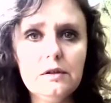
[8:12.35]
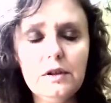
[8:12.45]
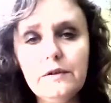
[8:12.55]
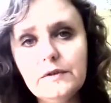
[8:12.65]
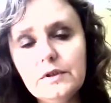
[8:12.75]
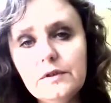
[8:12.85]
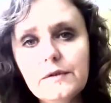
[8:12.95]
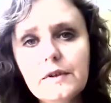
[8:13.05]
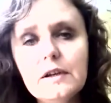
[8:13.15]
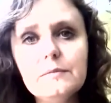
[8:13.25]
even if
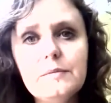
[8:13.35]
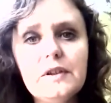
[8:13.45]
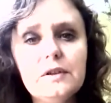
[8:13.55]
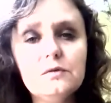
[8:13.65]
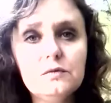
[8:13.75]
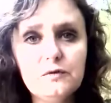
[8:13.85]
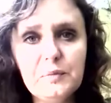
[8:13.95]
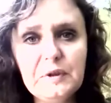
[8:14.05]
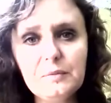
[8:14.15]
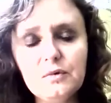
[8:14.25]
compared with
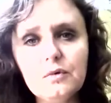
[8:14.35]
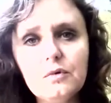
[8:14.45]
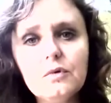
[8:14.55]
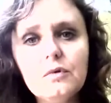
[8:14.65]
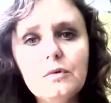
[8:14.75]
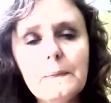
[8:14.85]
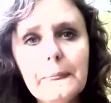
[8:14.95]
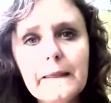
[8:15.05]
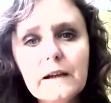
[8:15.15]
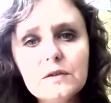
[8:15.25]
people who
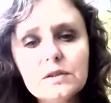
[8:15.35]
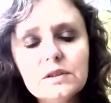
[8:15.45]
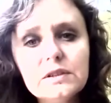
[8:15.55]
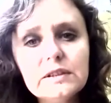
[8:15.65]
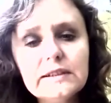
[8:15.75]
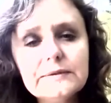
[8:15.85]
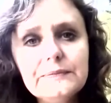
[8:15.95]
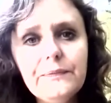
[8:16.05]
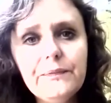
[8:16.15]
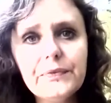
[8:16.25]
consider
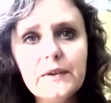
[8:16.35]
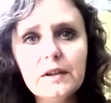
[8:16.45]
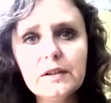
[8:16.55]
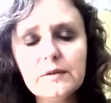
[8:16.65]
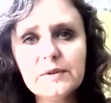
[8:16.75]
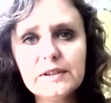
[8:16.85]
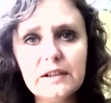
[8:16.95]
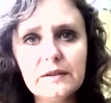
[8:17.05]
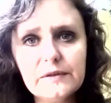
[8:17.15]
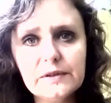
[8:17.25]

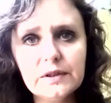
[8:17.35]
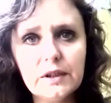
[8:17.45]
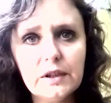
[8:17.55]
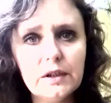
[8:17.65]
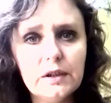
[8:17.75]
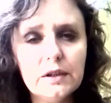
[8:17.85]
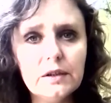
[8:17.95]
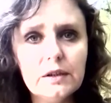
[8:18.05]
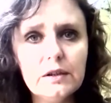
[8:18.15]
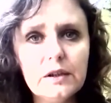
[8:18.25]
themselves
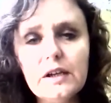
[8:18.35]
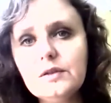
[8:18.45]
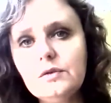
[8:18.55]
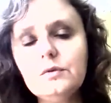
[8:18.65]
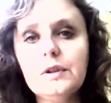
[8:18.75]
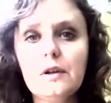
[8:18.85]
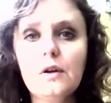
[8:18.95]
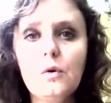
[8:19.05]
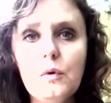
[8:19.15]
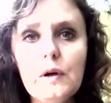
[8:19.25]
as doing
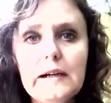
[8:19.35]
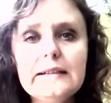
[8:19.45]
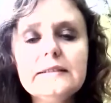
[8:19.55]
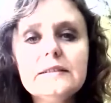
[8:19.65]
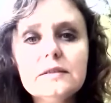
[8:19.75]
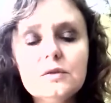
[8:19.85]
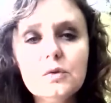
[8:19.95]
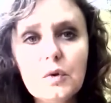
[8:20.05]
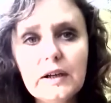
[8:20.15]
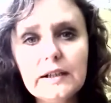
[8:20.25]
quite
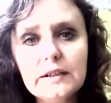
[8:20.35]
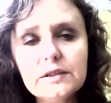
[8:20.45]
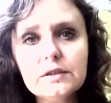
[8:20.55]
well.